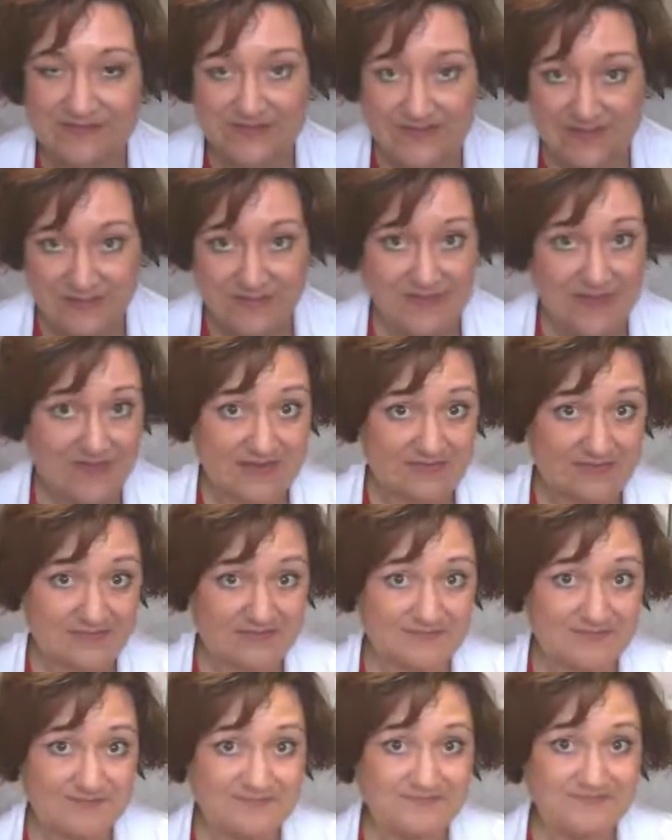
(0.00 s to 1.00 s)
email
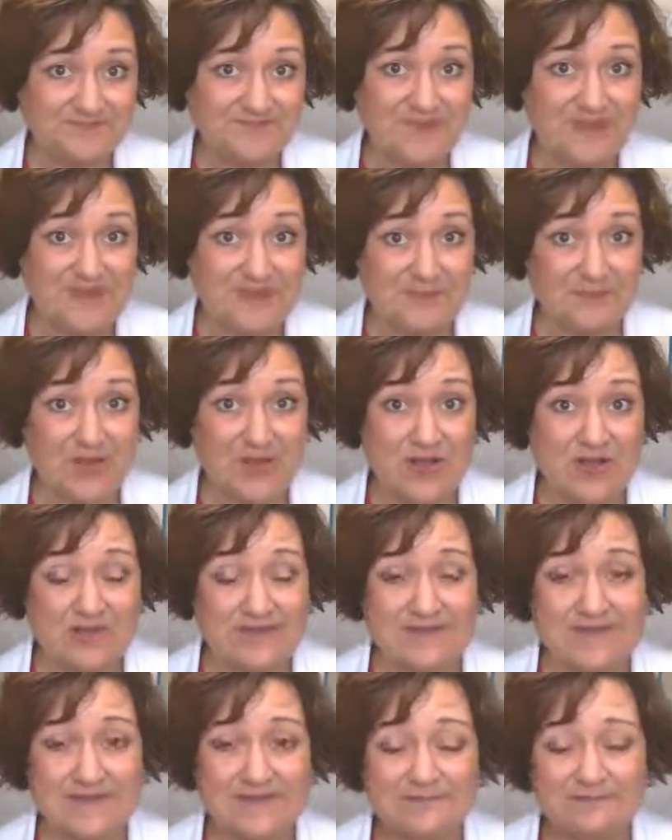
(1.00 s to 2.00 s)

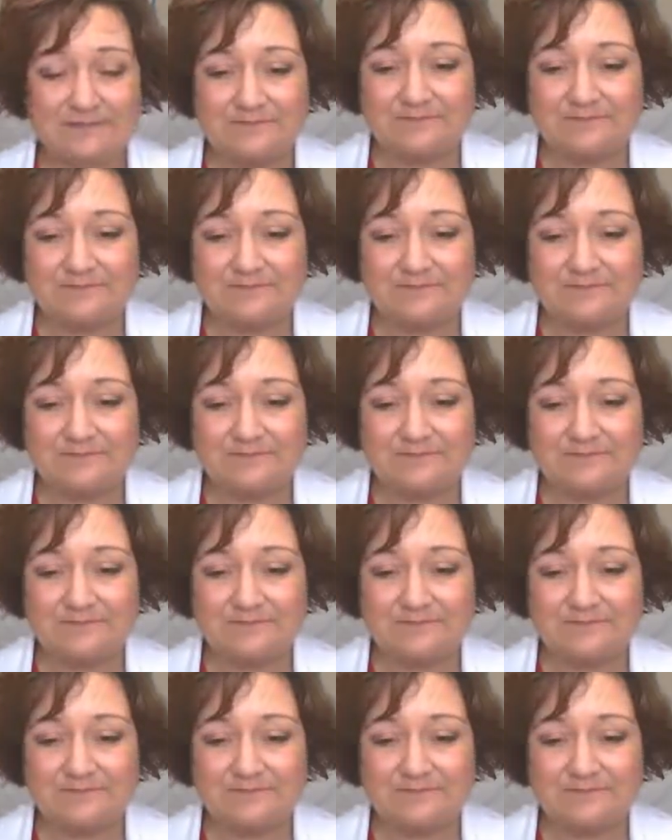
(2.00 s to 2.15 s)
inbox.